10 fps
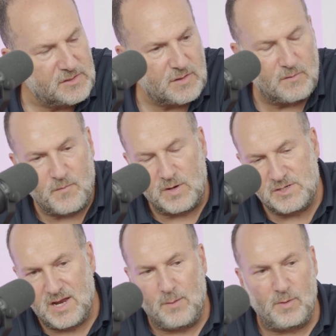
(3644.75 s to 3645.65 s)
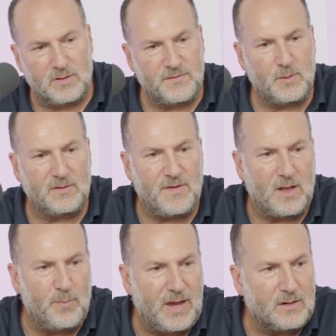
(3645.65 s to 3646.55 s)
So, for example, if you had
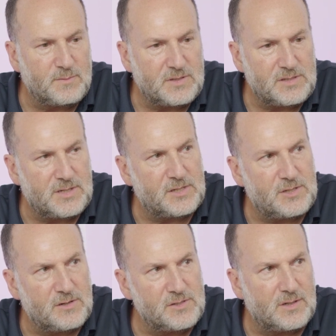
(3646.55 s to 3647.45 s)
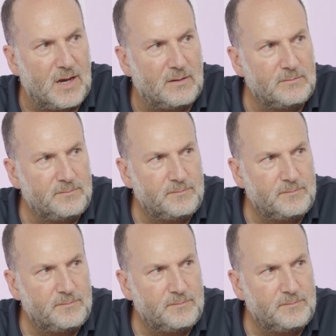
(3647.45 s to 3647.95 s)
filed bankruptcy 6 years ago,